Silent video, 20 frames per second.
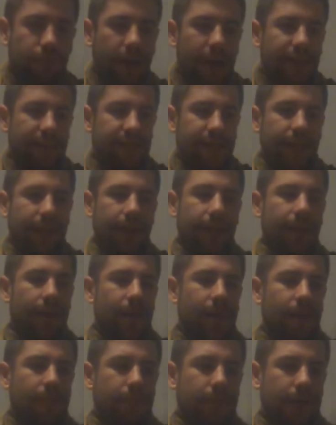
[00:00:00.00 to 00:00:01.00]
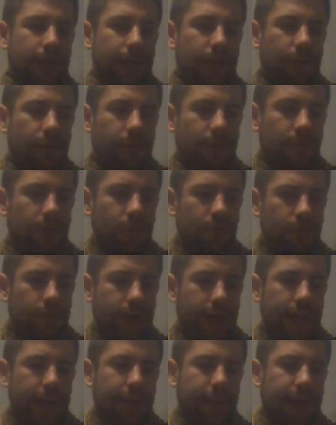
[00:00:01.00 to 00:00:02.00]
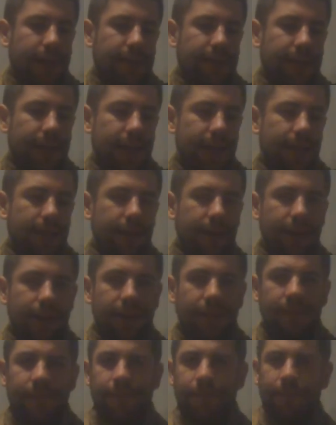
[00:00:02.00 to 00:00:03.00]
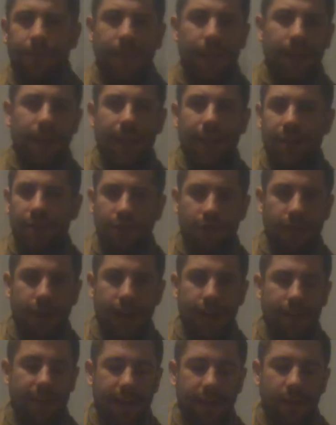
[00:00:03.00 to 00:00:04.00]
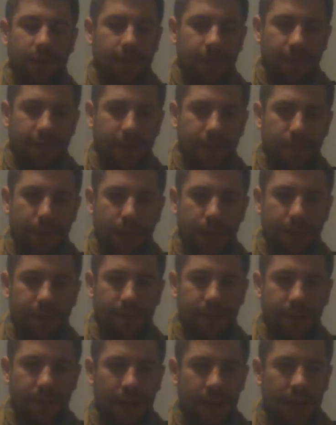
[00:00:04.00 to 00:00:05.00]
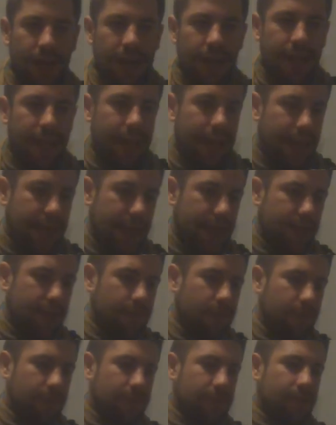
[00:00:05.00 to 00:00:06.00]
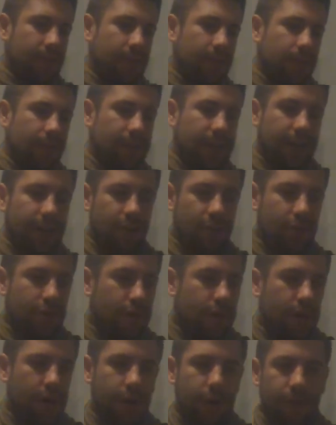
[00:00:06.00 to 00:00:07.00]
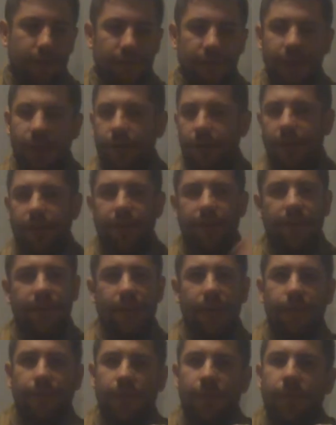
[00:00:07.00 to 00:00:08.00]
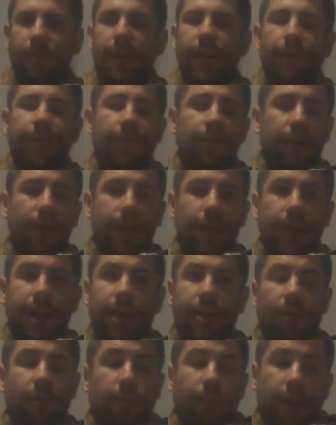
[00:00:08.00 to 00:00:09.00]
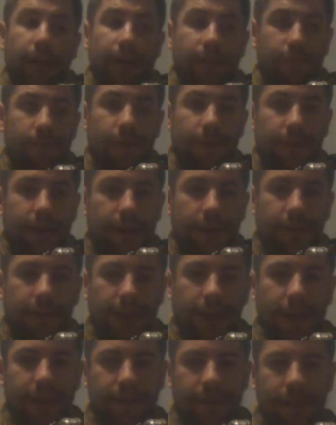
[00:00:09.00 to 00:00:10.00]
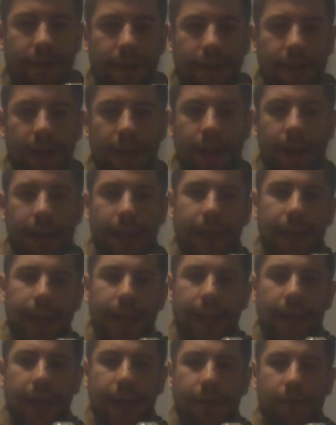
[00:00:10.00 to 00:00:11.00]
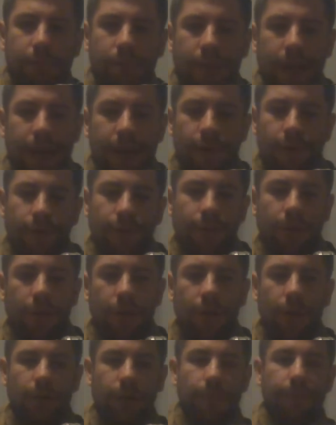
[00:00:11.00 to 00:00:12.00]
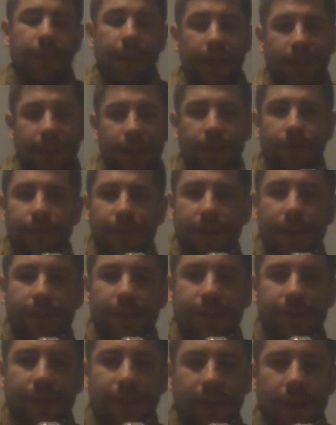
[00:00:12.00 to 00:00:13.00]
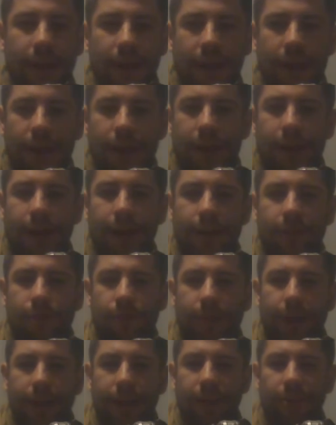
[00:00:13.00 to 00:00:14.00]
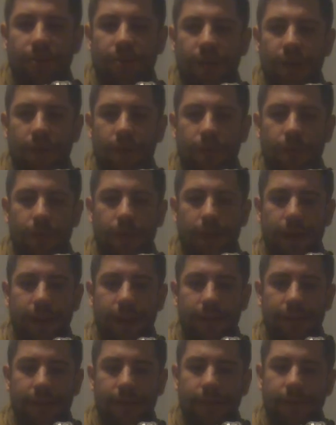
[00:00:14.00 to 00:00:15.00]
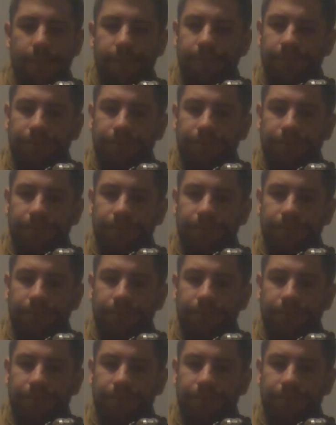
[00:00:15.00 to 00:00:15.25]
pricey. But with Loot Crate, like I said, it's like each crate is like $35, and with T-shirts, figurines, and stuff, you're definitely getting your money's worth out of these. And my overall opinion of this crate in general is,